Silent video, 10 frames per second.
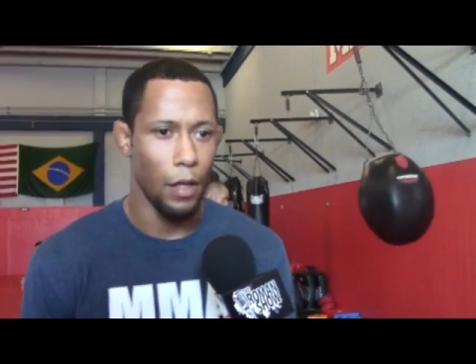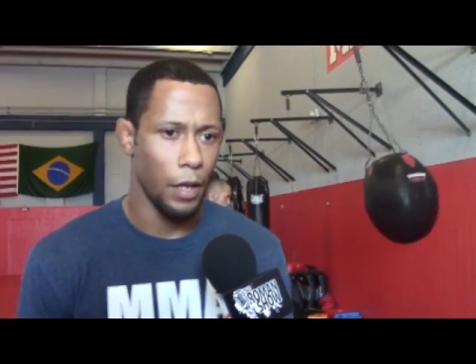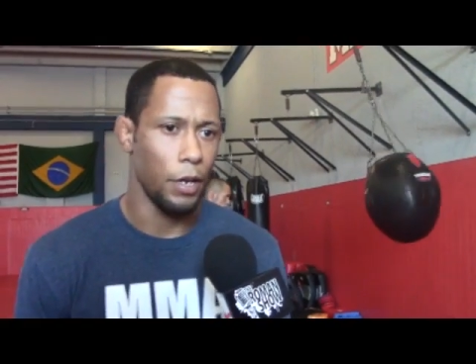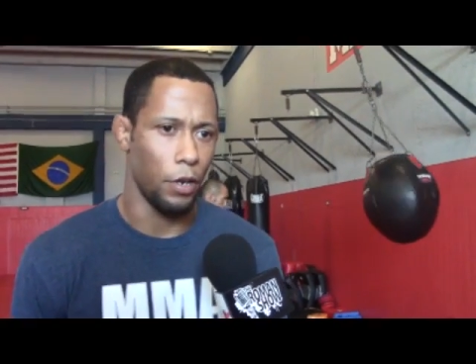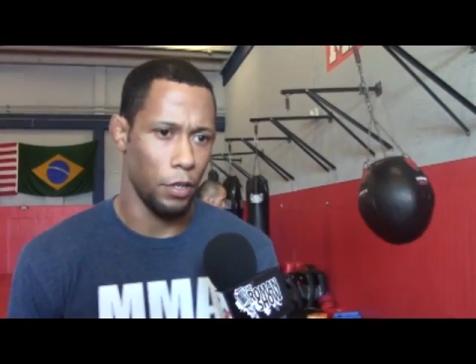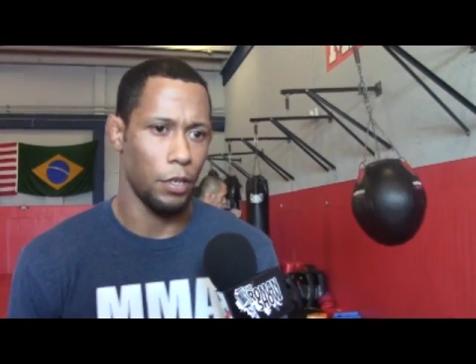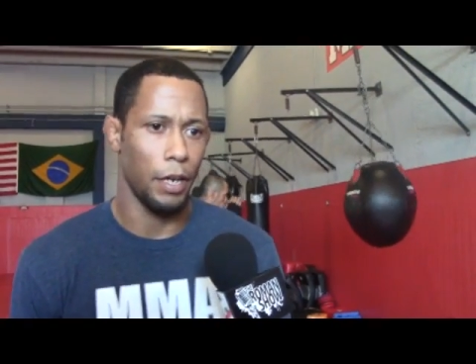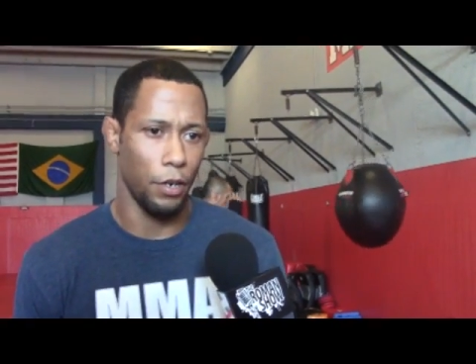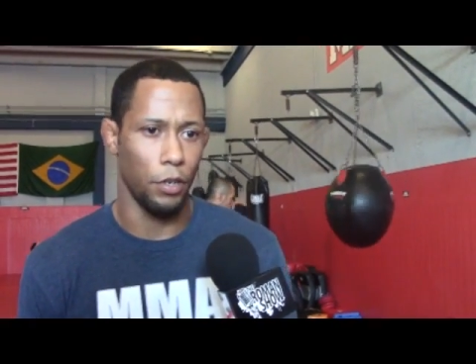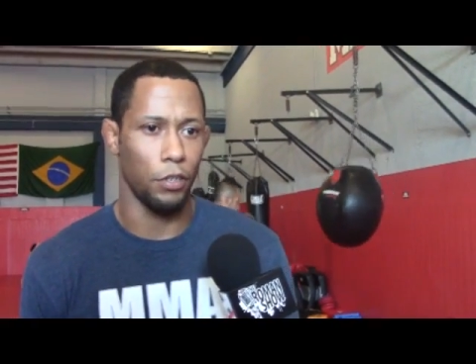You know, it's,
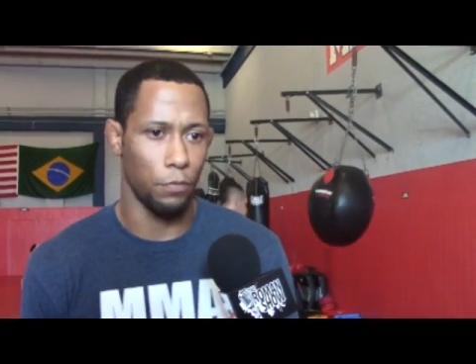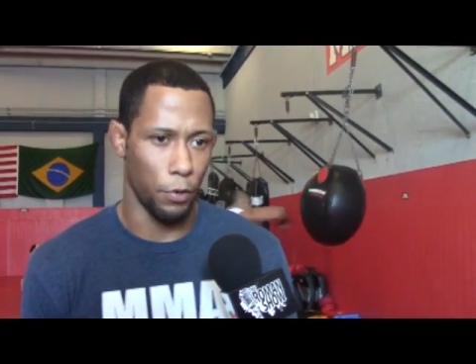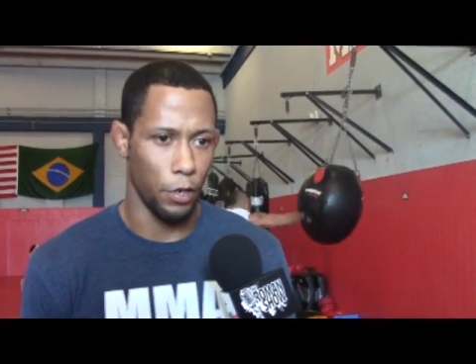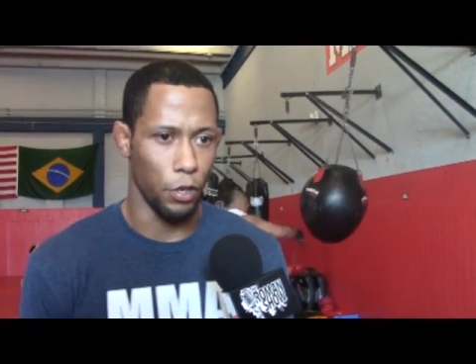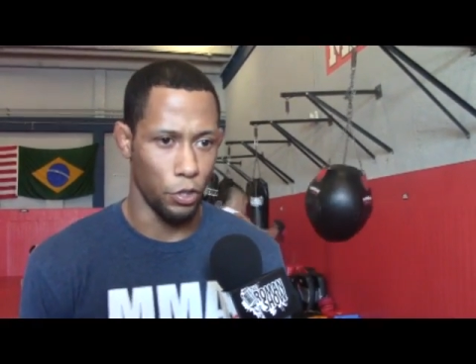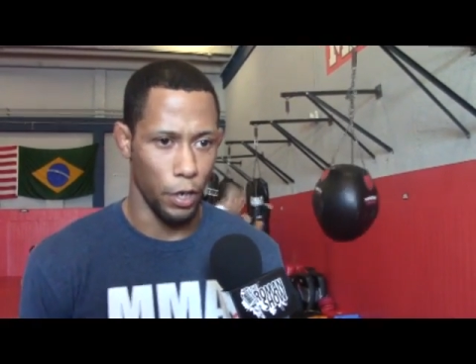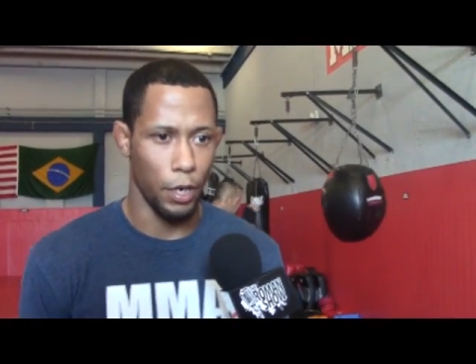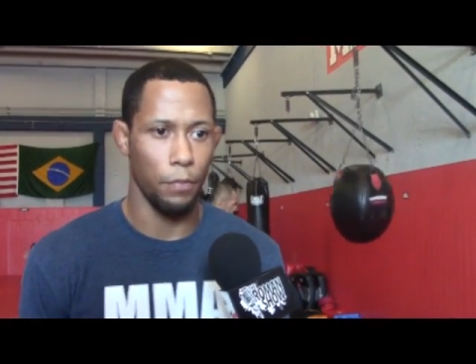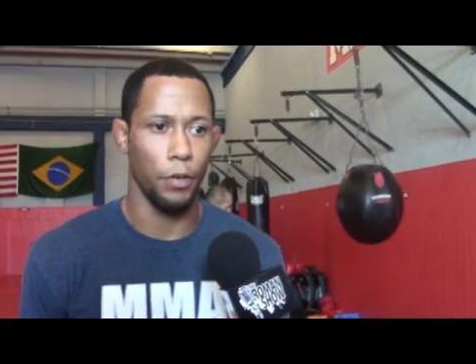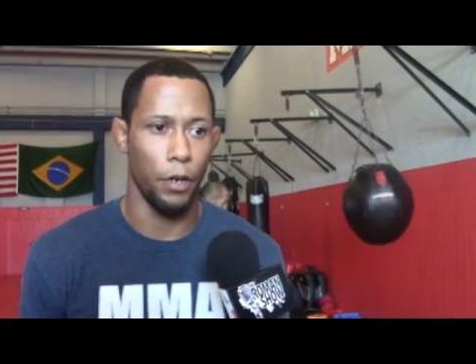I know it's just part of the
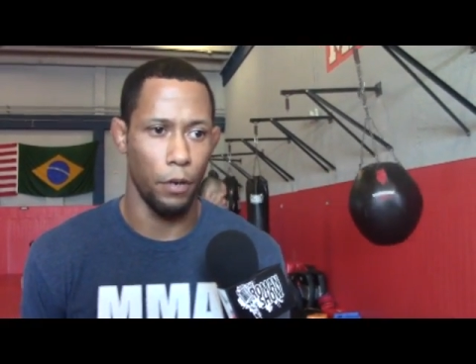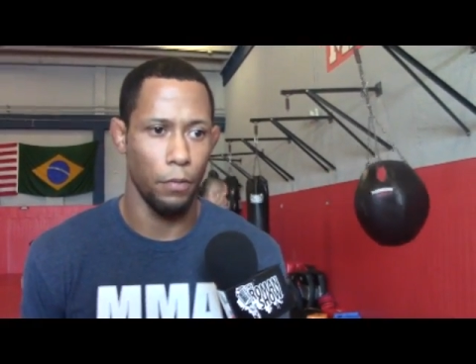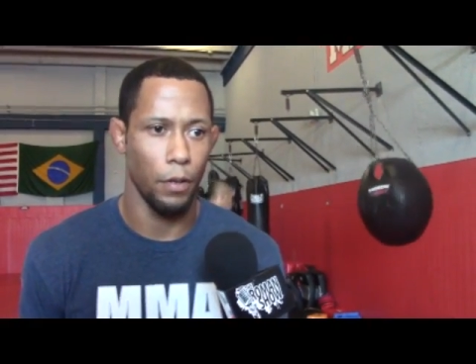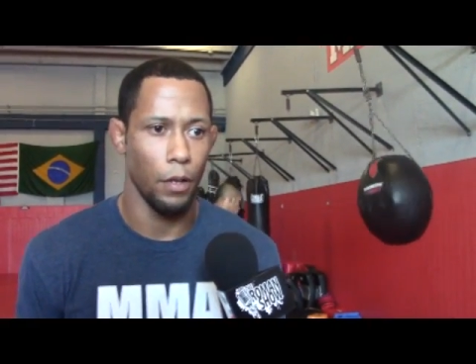job, you know.